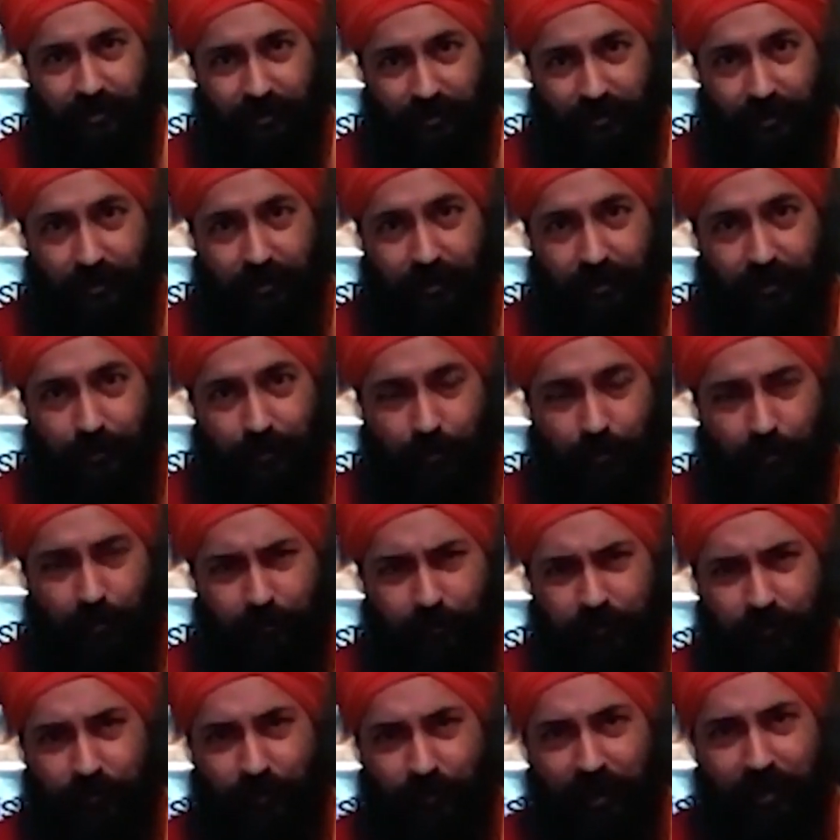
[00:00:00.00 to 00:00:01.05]
Okay,
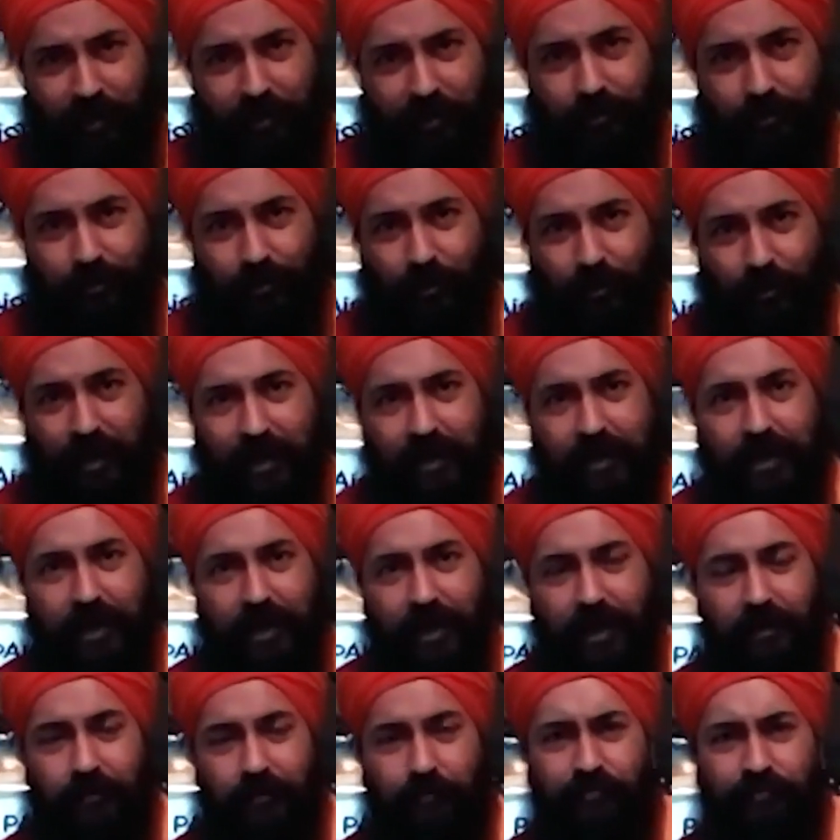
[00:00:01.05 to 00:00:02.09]
so Ik
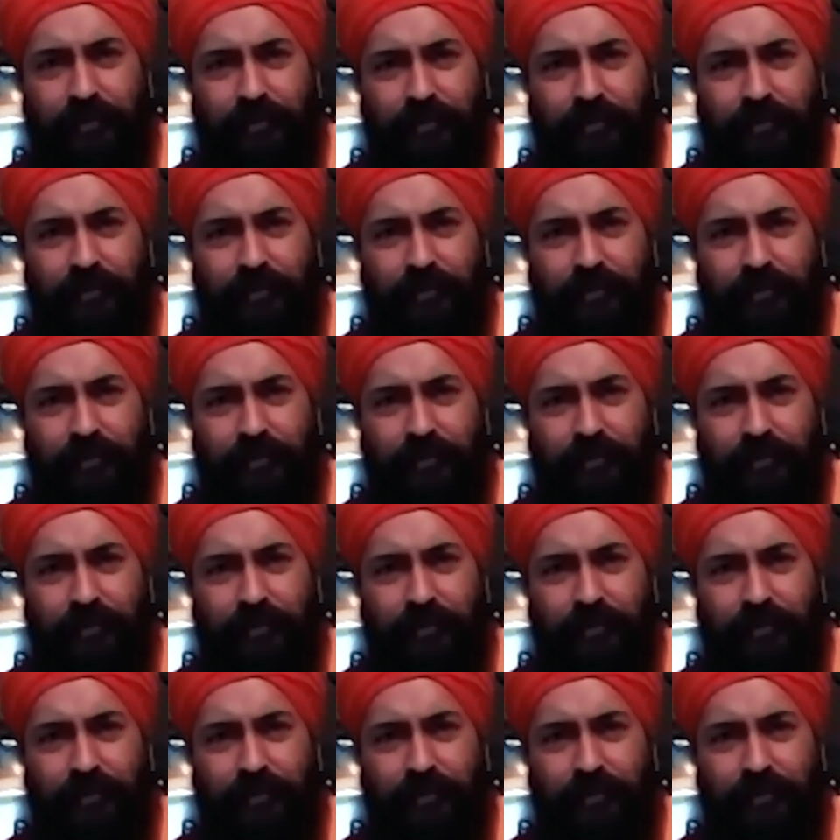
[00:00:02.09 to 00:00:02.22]
Ongkaar,